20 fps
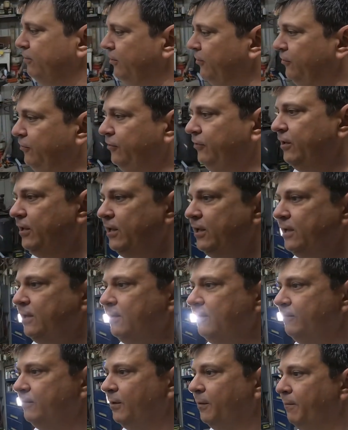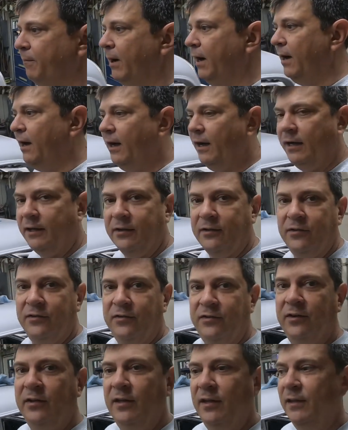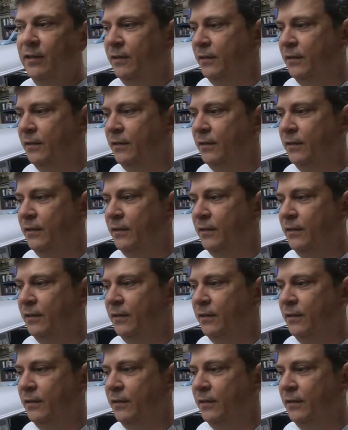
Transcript: received a box.